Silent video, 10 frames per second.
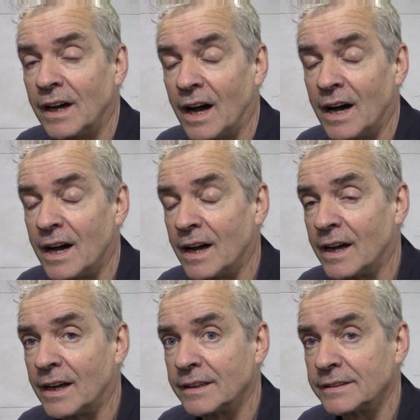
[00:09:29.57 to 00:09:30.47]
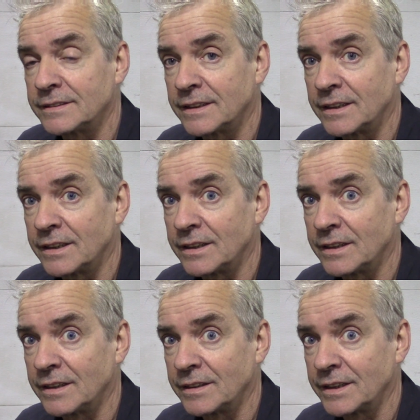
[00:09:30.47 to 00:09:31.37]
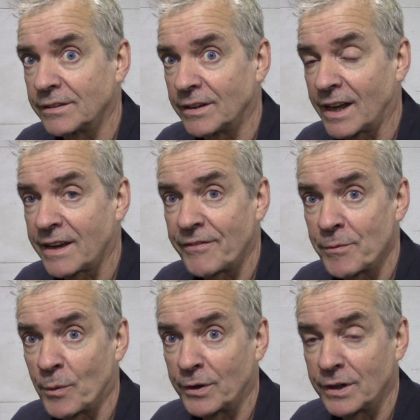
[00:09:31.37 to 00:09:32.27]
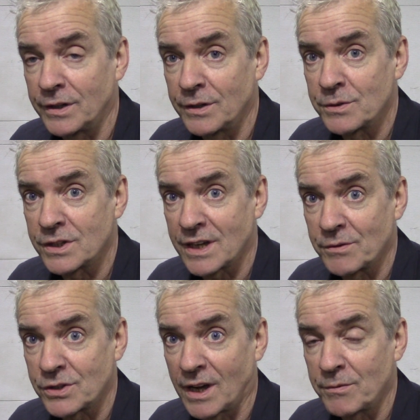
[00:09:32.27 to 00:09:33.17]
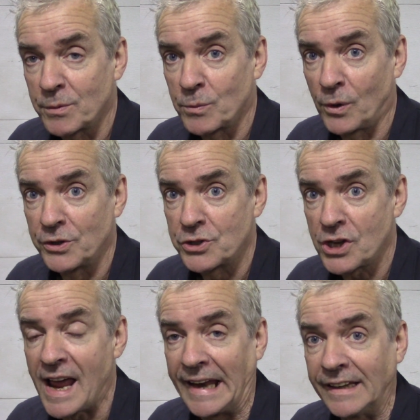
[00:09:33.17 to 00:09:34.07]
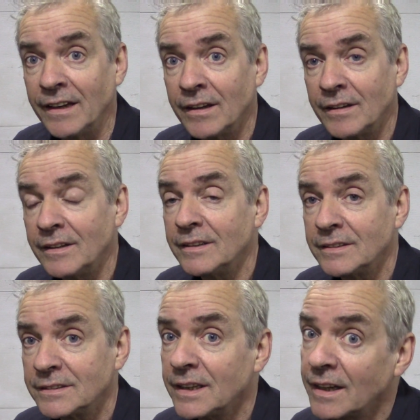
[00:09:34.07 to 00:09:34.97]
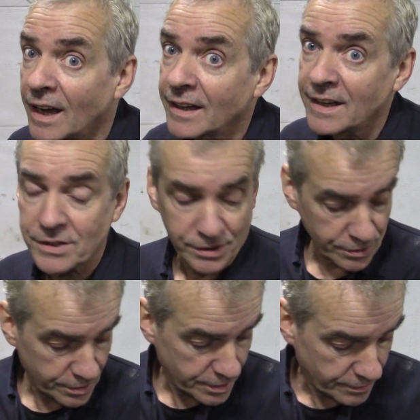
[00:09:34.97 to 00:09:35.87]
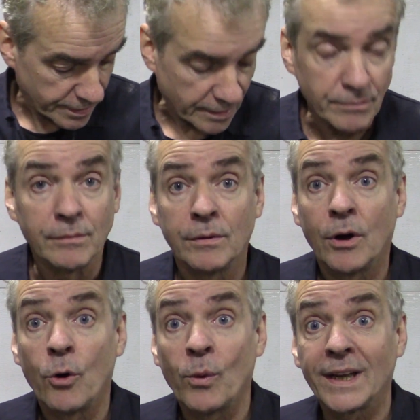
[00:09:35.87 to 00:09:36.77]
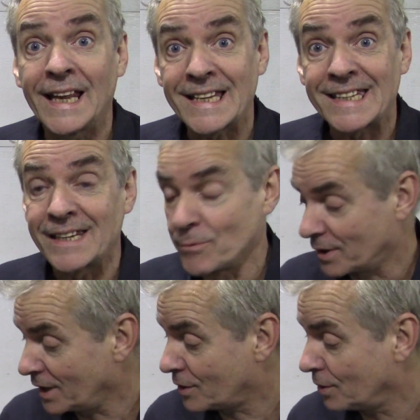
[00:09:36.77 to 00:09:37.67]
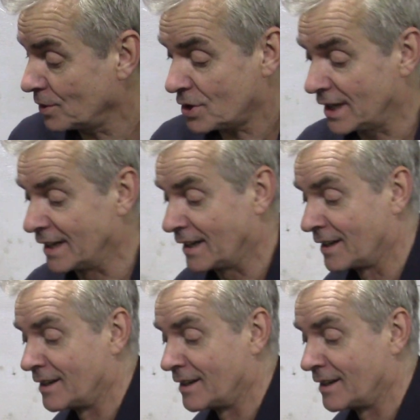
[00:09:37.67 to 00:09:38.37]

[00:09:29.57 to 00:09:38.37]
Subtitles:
And you know, like if you want to use this outside with 110, then I guess you could do that. Well, let's see what it cuts like.